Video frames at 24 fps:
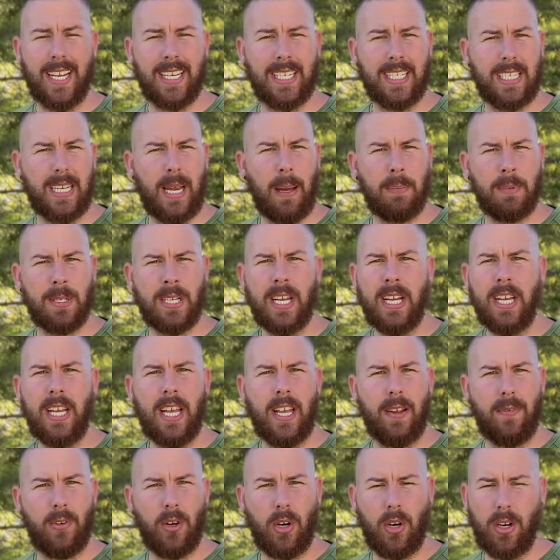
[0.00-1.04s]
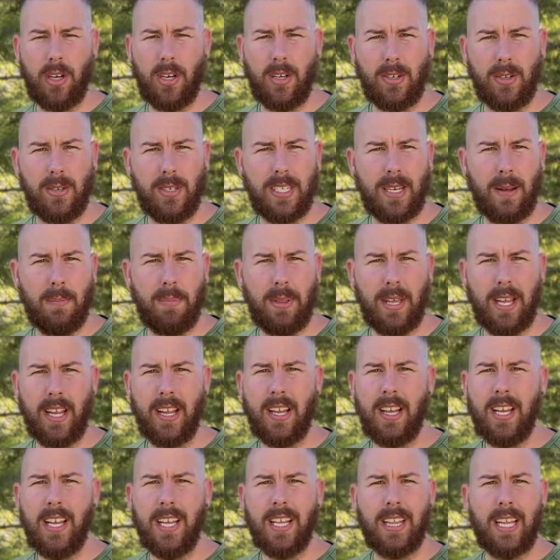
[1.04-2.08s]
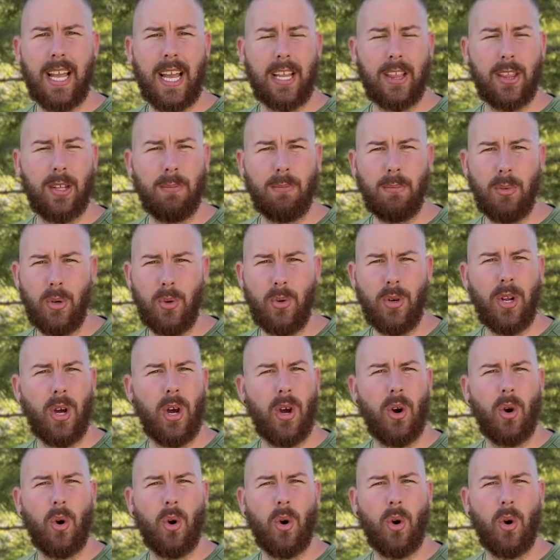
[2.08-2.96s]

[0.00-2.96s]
except if you're gonna do something like the moon